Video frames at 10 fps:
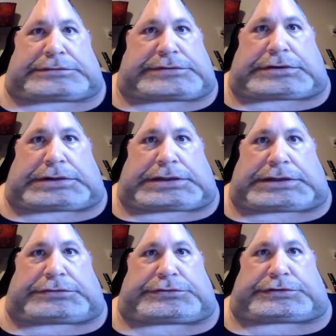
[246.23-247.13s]
still
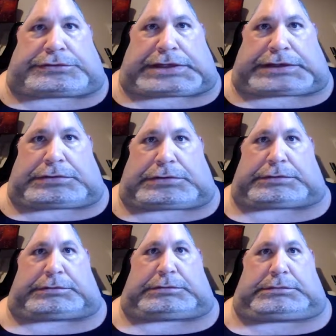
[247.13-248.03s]
clears just like
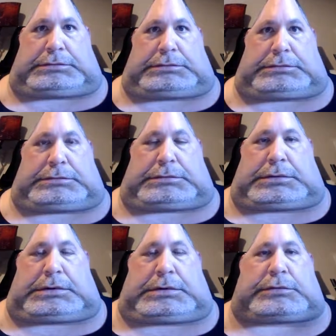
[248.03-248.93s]
yours.
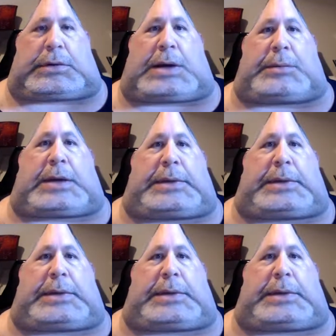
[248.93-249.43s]
So why would